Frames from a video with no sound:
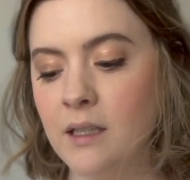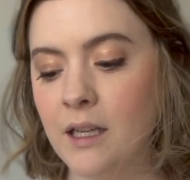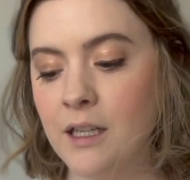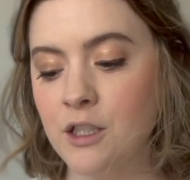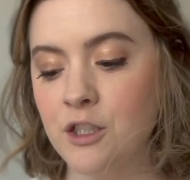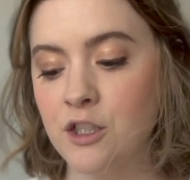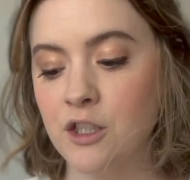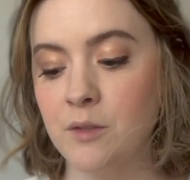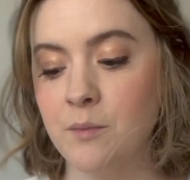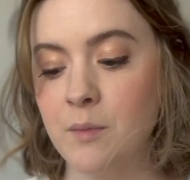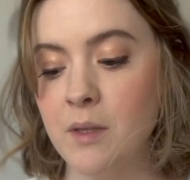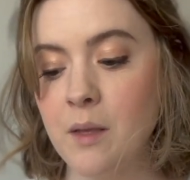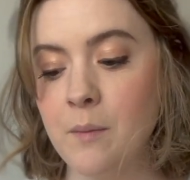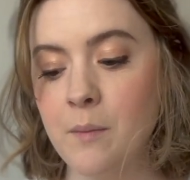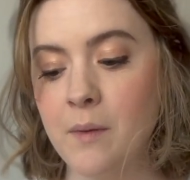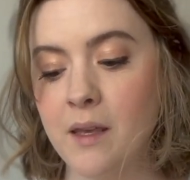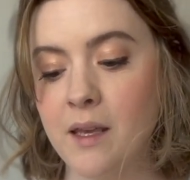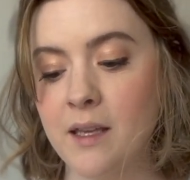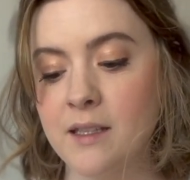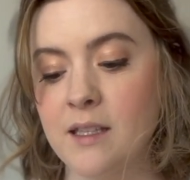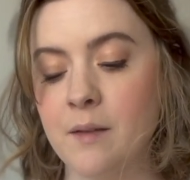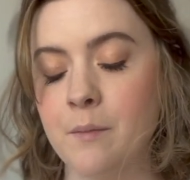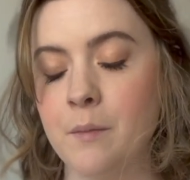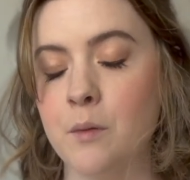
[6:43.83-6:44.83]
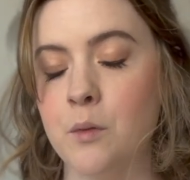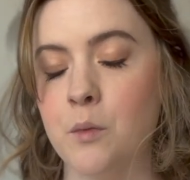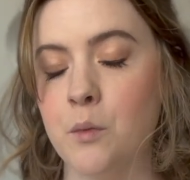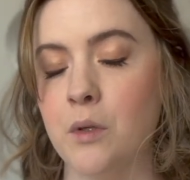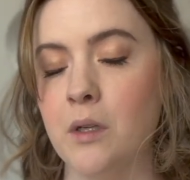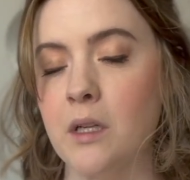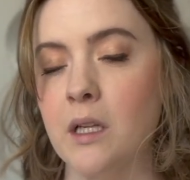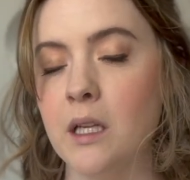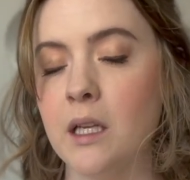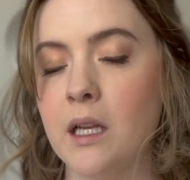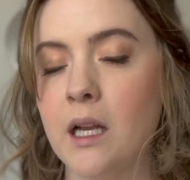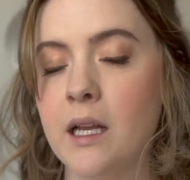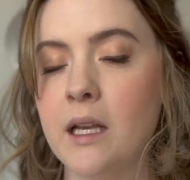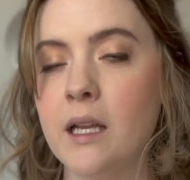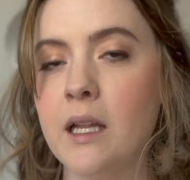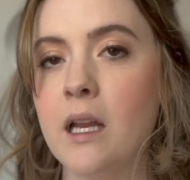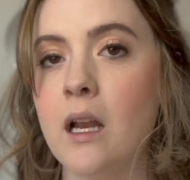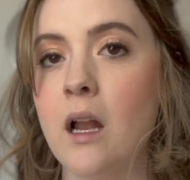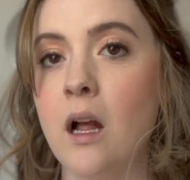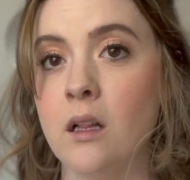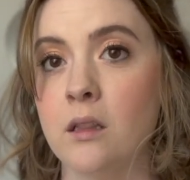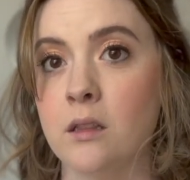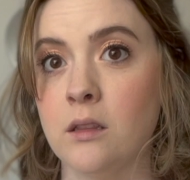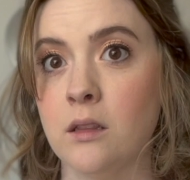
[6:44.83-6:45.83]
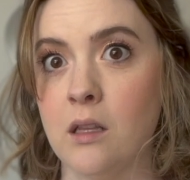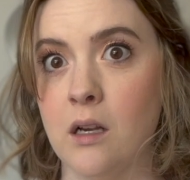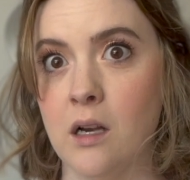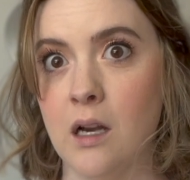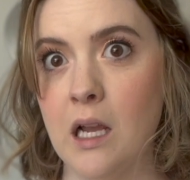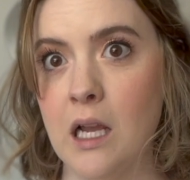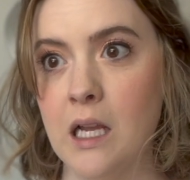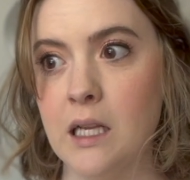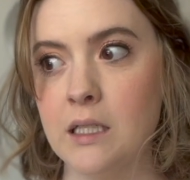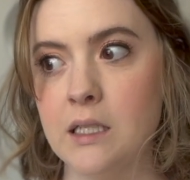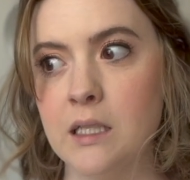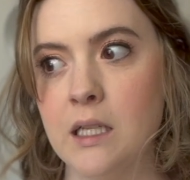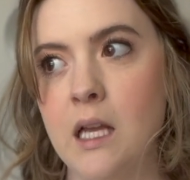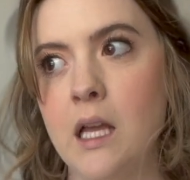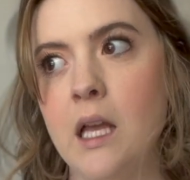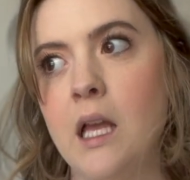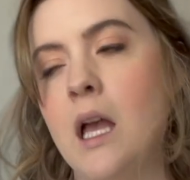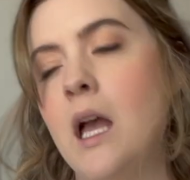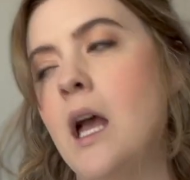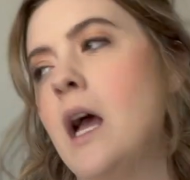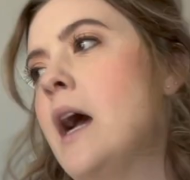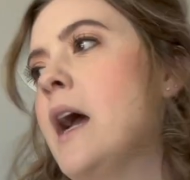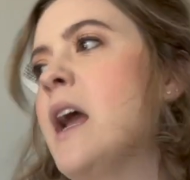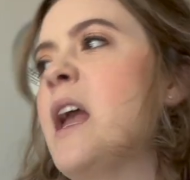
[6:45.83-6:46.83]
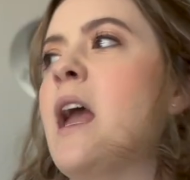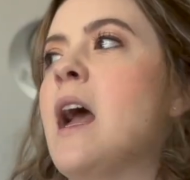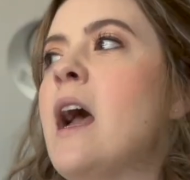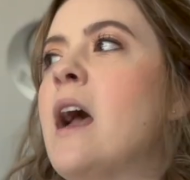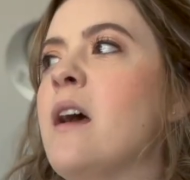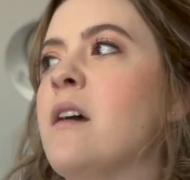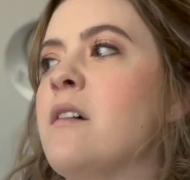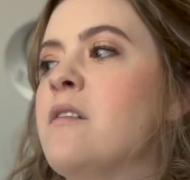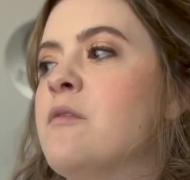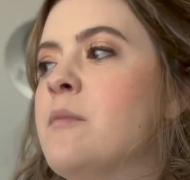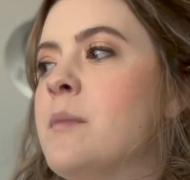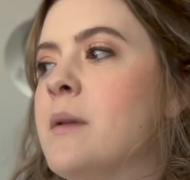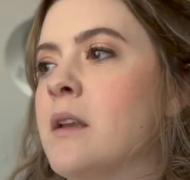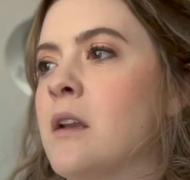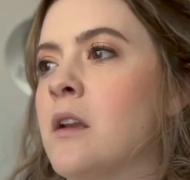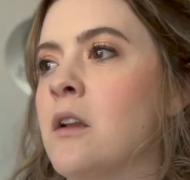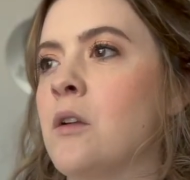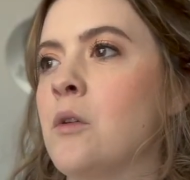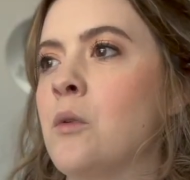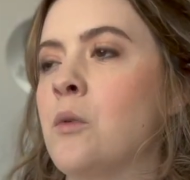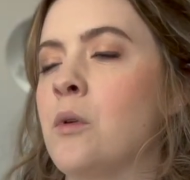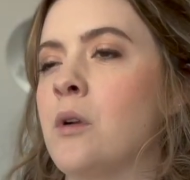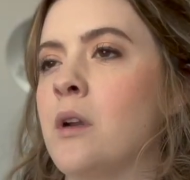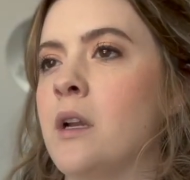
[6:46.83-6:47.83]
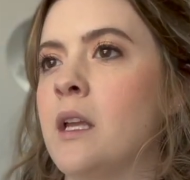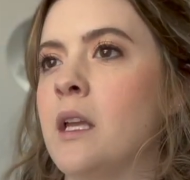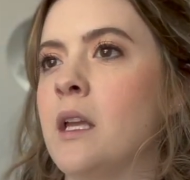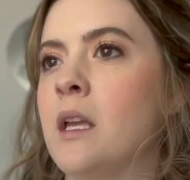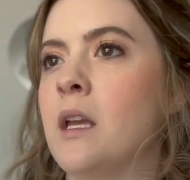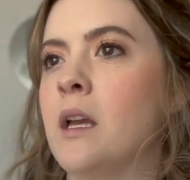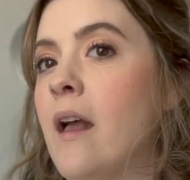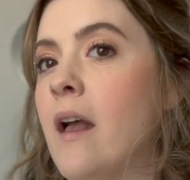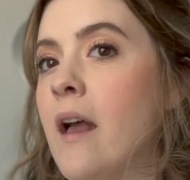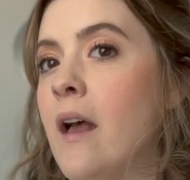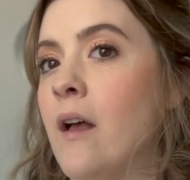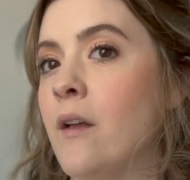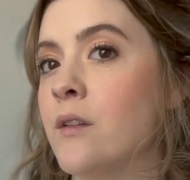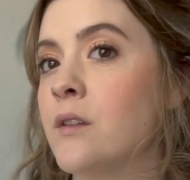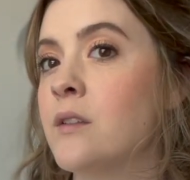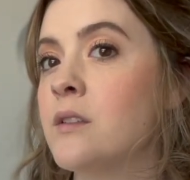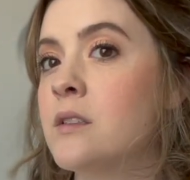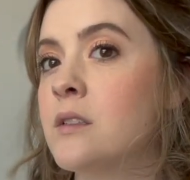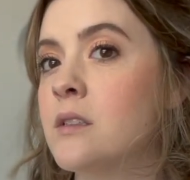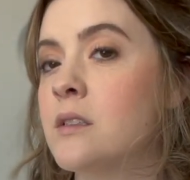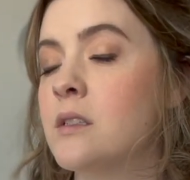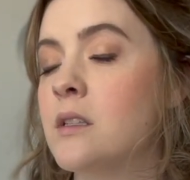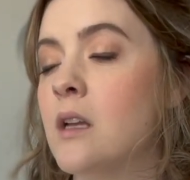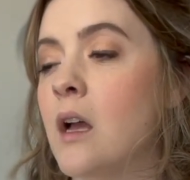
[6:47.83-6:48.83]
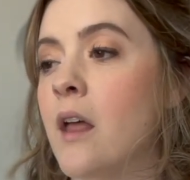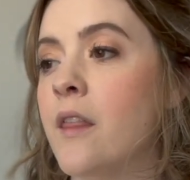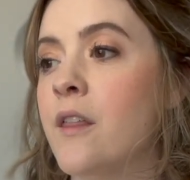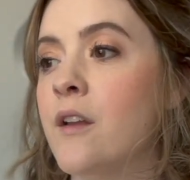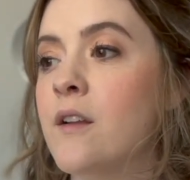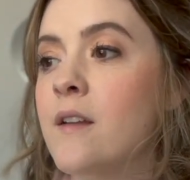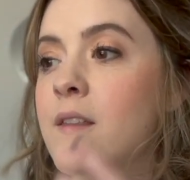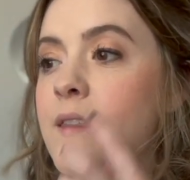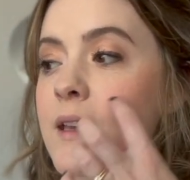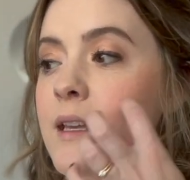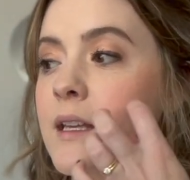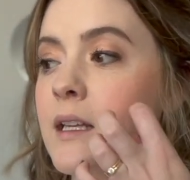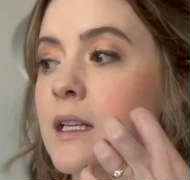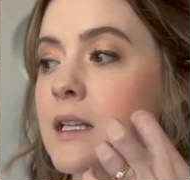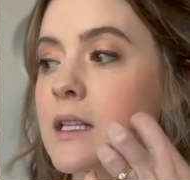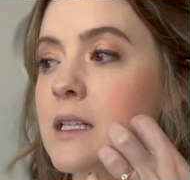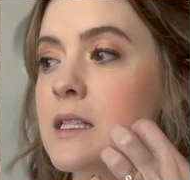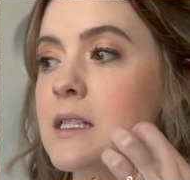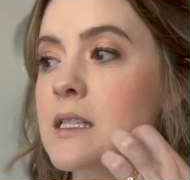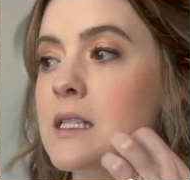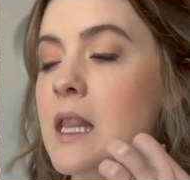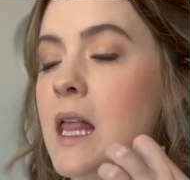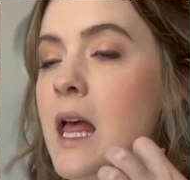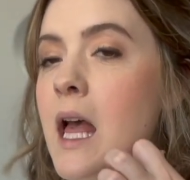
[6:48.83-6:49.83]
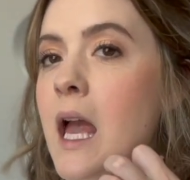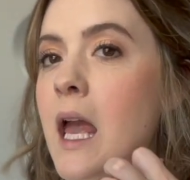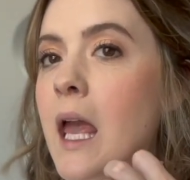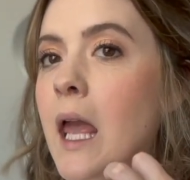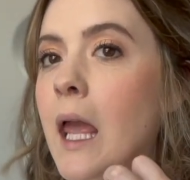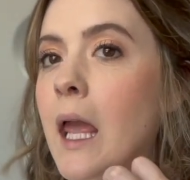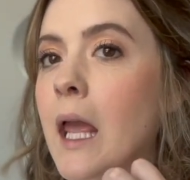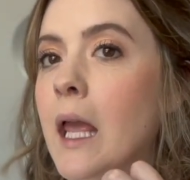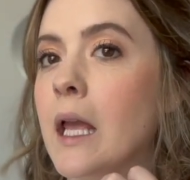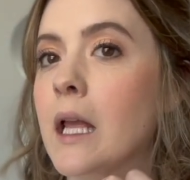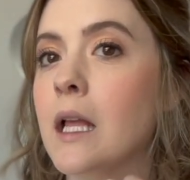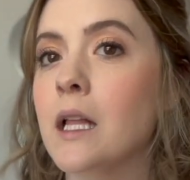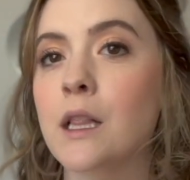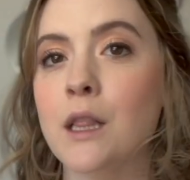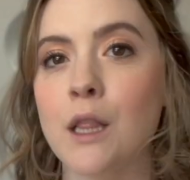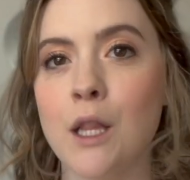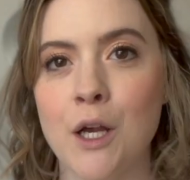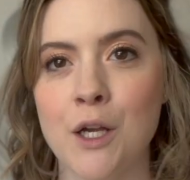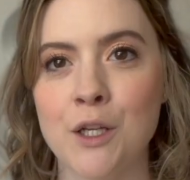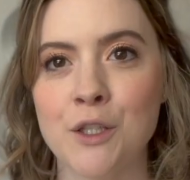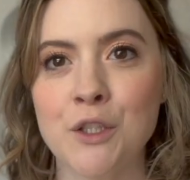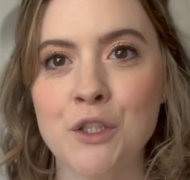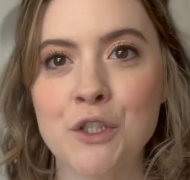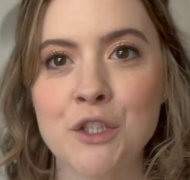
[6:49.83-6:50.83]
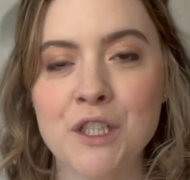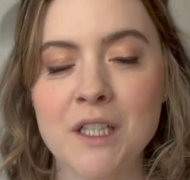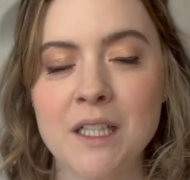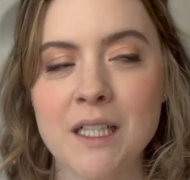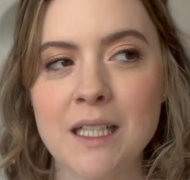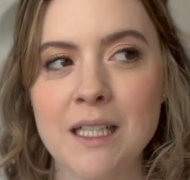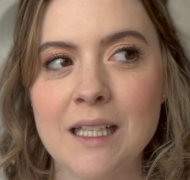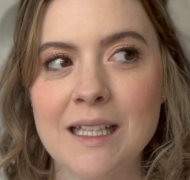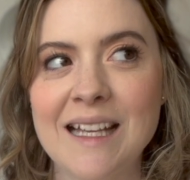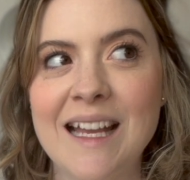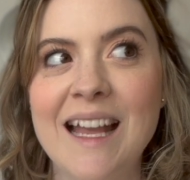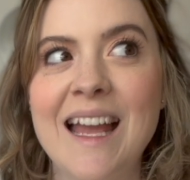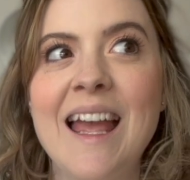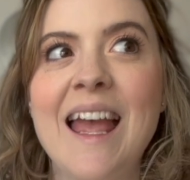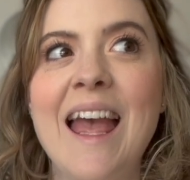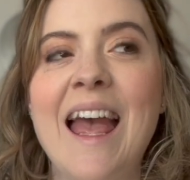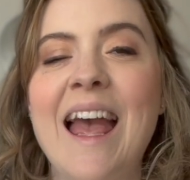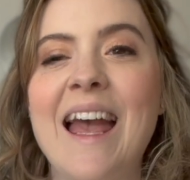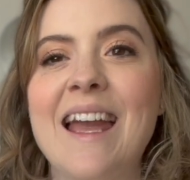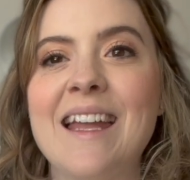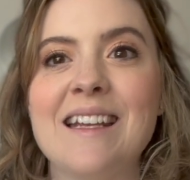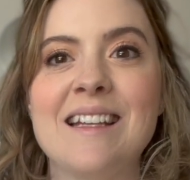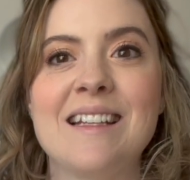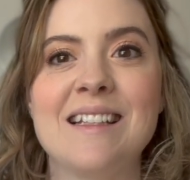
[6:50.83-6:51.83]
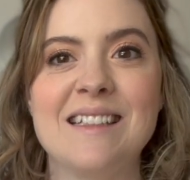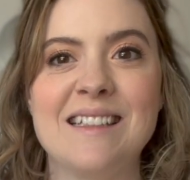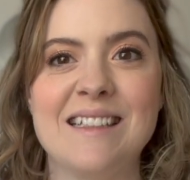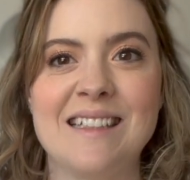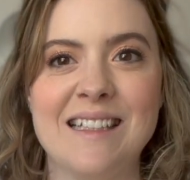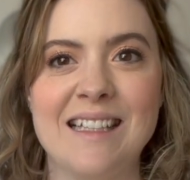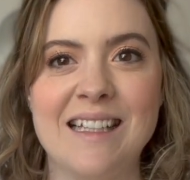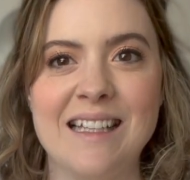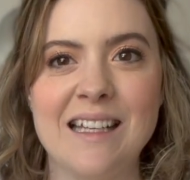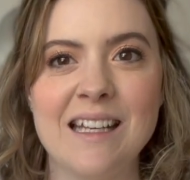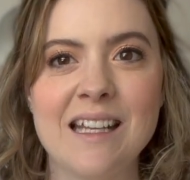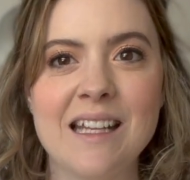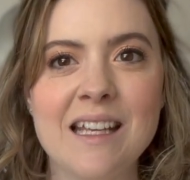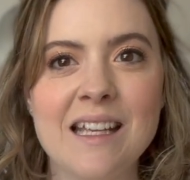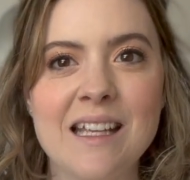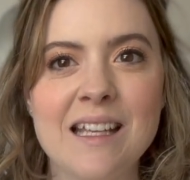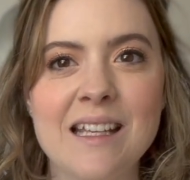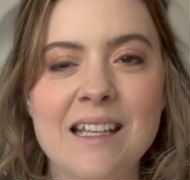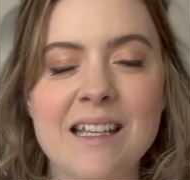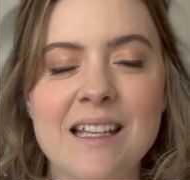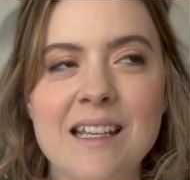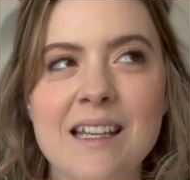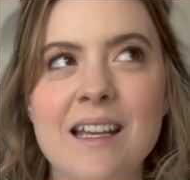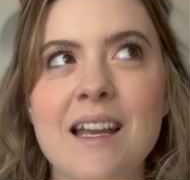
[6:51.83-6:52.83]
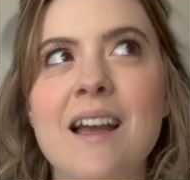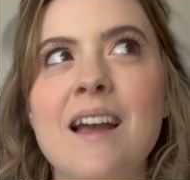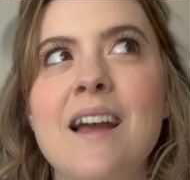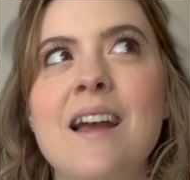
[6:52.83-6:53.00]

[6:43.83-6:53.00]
I should be, because I've been working on it a lot. I have been ignoring other things like laundry and cleaning.